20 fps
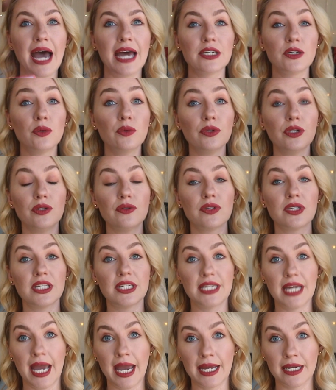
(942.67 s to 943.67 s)
I don't use
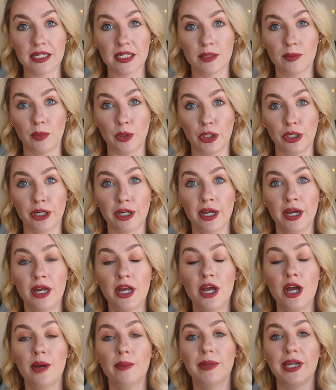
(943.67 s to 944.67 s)
the textbook,
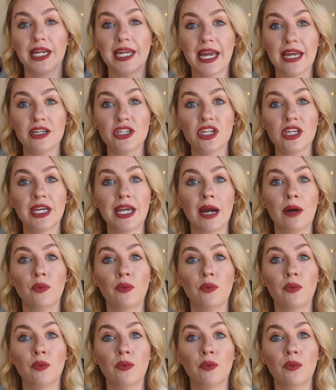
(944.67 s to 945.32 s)
but occasionally